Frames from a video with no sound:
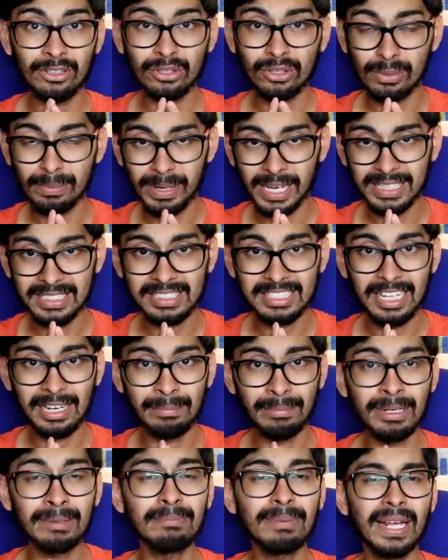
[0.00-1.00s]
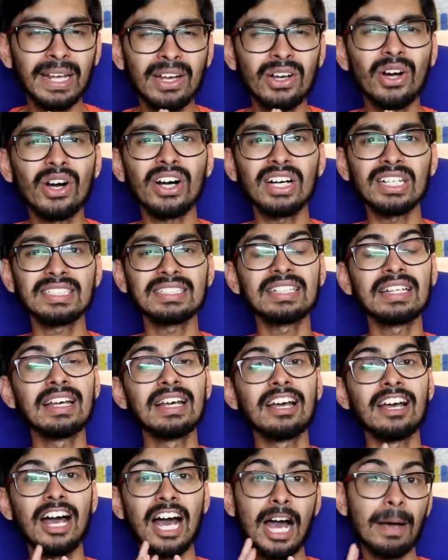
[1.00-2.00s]
you to buy this helmet, because
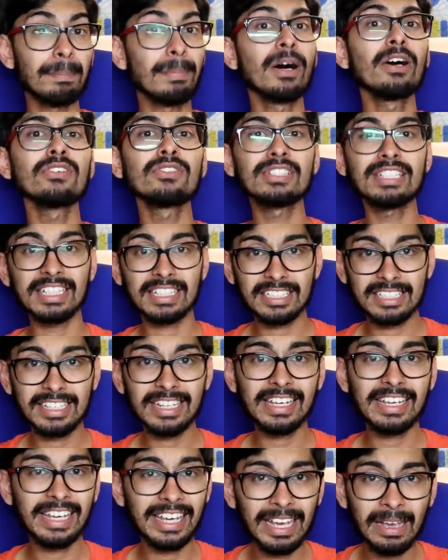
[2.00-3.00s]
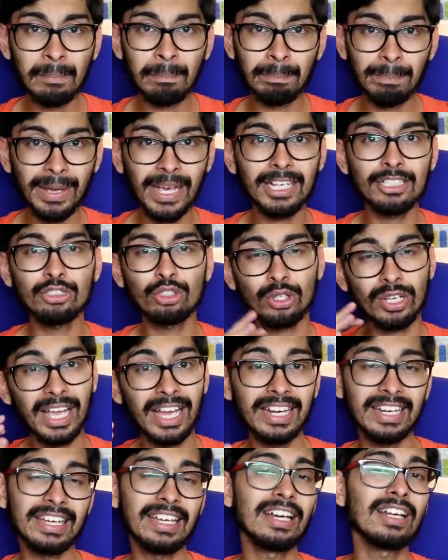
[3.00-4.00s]
above sixty kilometers per hour you
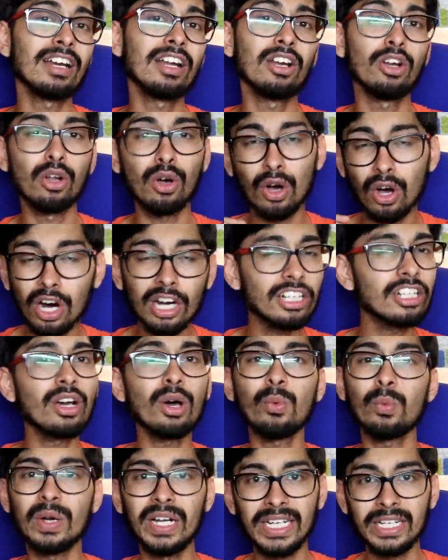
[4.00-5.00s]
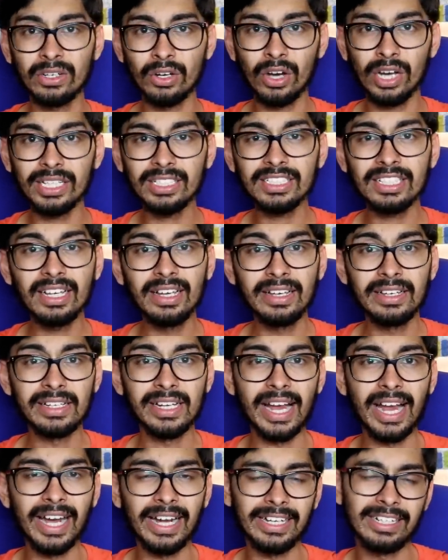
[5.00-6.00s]
can hear a lot of wind noise,
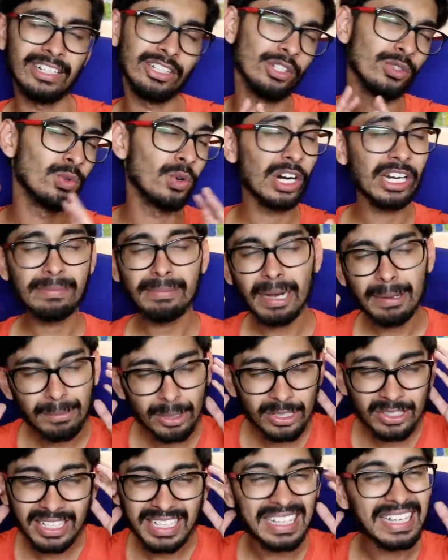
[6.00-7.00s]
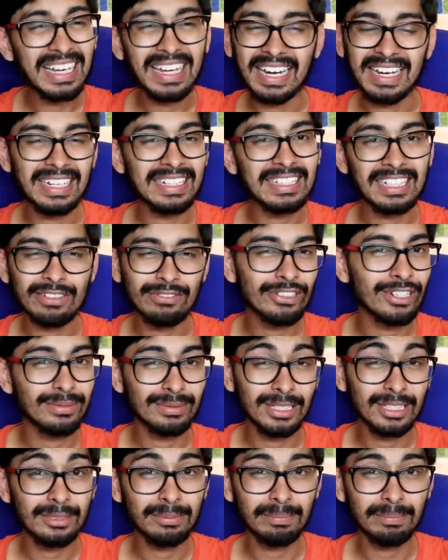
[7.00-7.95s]
and you won't be able to hear anything from the